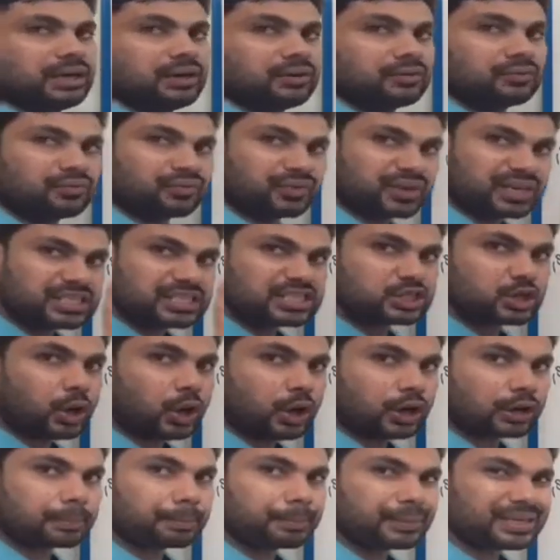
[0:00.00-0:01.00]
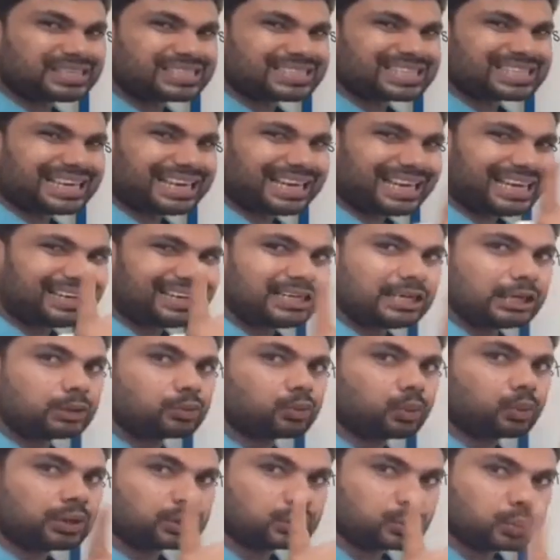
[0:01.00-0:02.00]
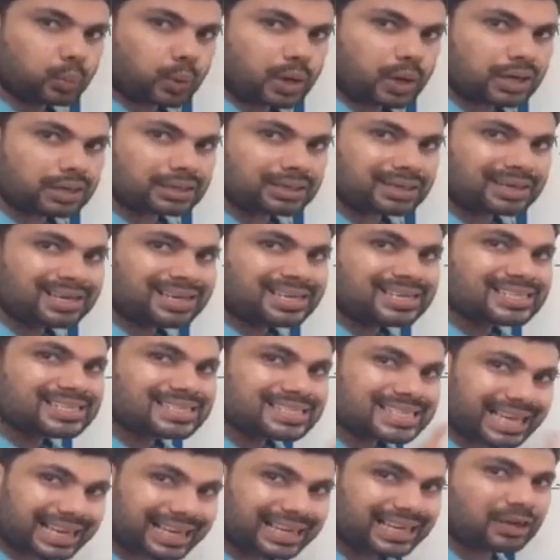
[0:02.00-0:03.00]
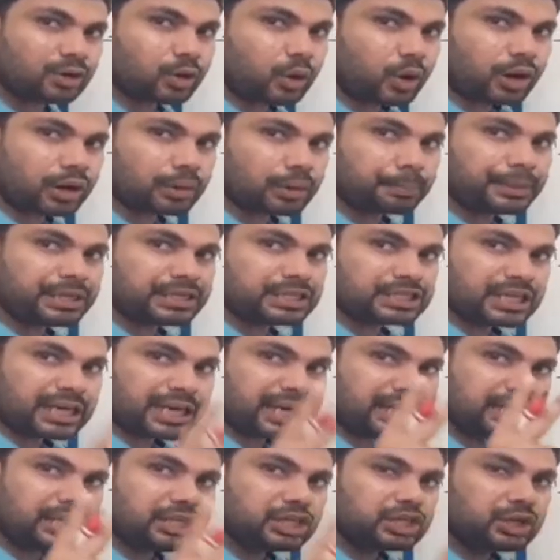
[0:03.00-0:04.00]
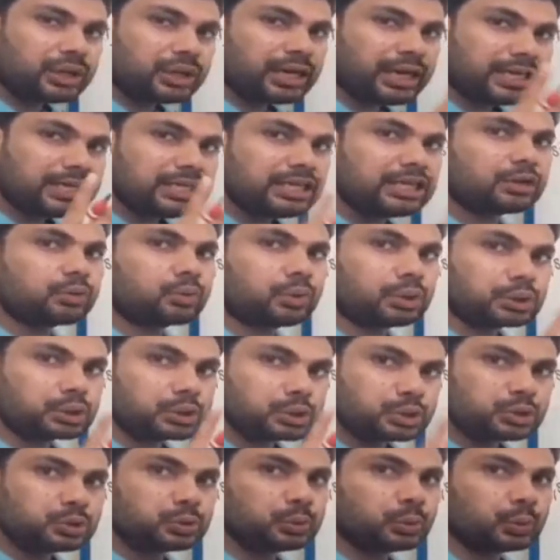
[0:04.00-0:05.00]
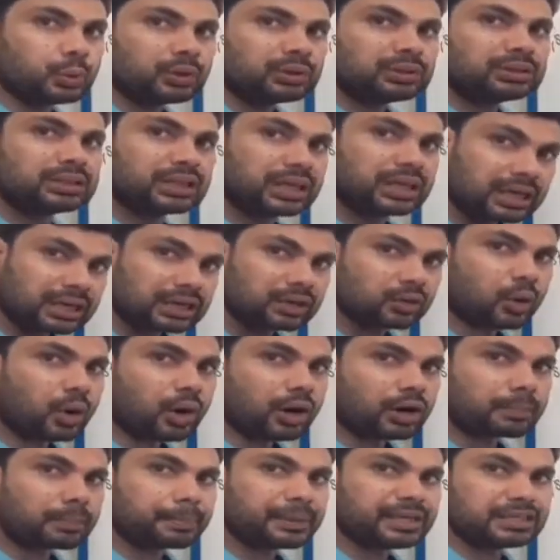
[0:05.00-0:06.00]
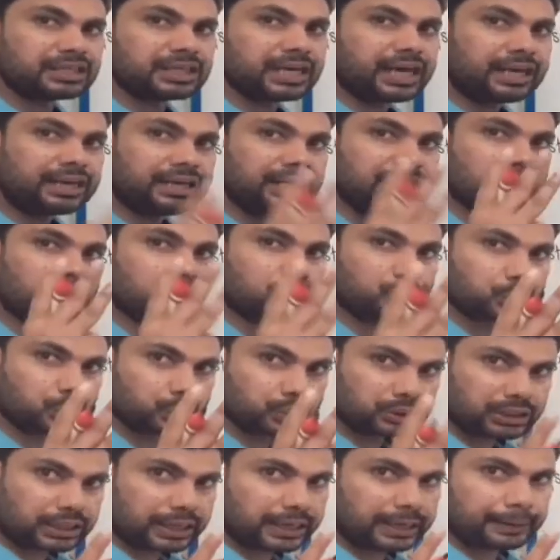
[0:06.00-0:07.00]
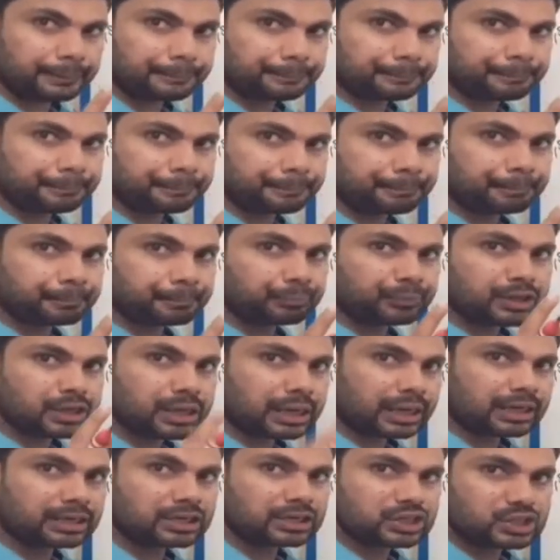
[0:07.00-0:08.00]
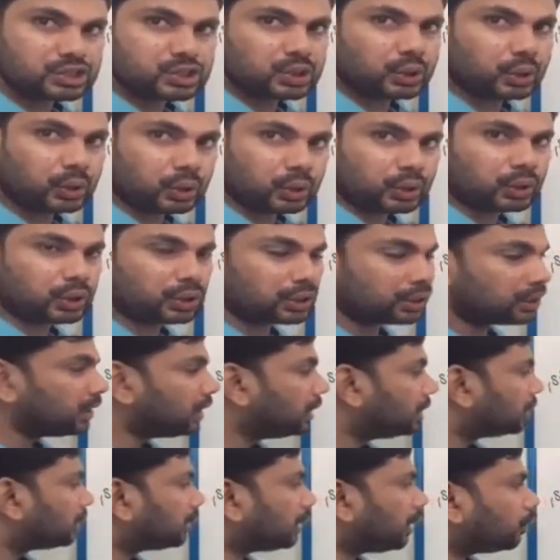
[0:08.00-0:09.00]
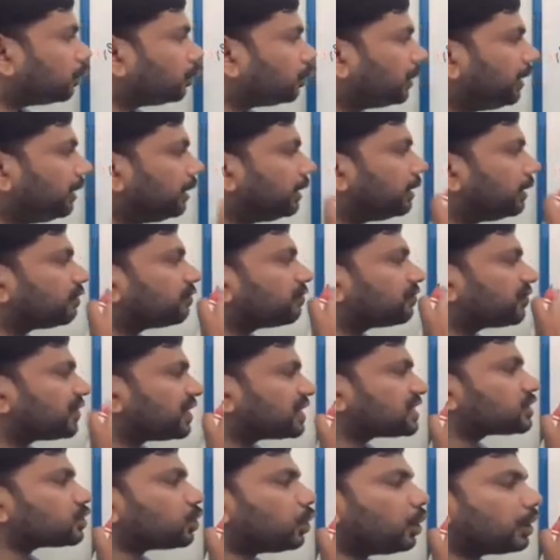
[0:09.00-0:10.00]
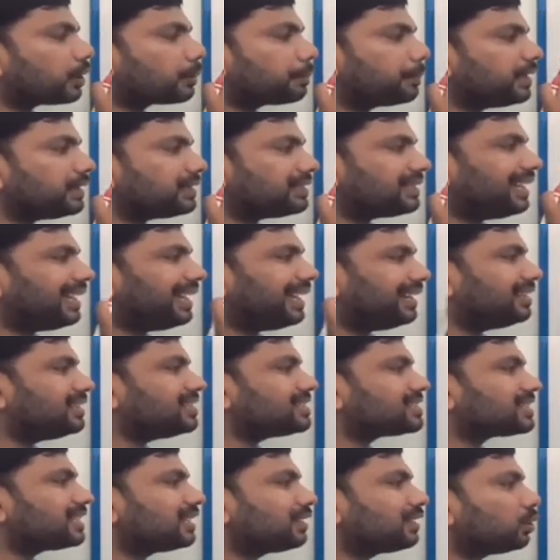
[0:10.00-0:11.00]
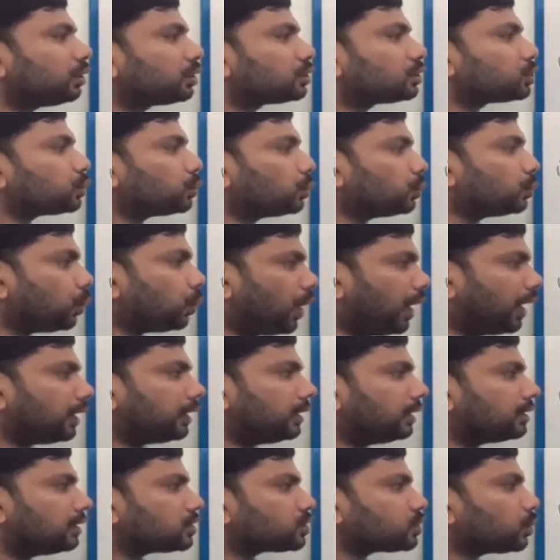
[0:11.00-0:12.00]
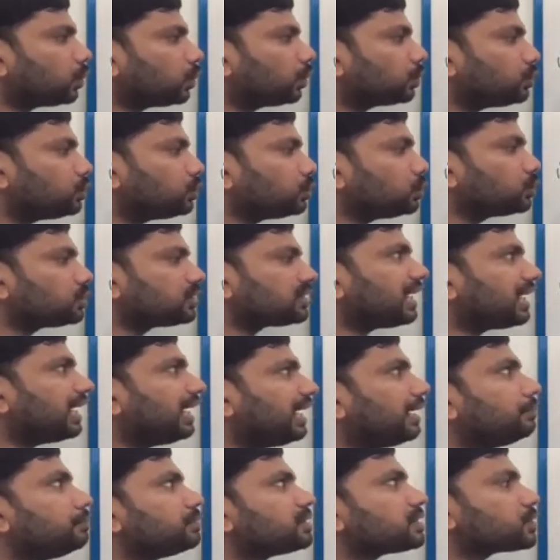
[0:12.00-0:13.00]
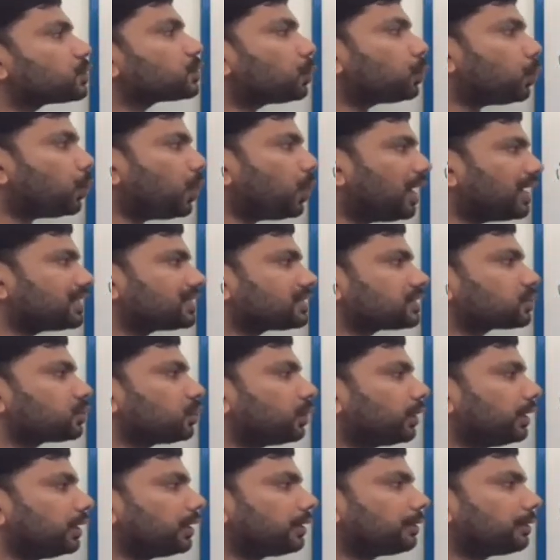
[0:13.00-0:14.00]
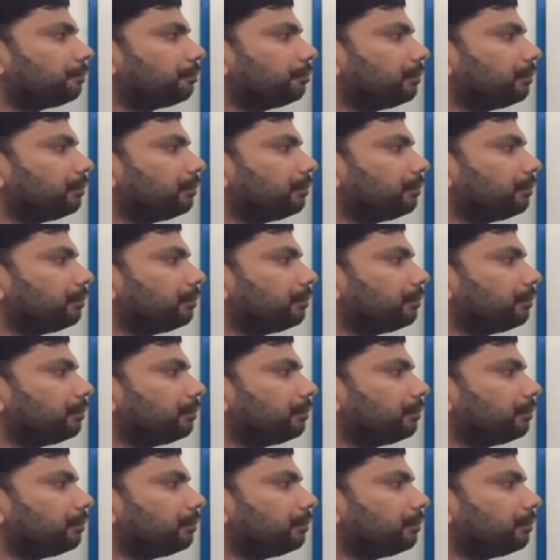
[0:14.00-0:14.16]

First orbit n equal to 1, second orbit n equal to 2, third orbit n equal to 3, and so on. Now here first orbit n is equal to 1, so 2 times 1 square,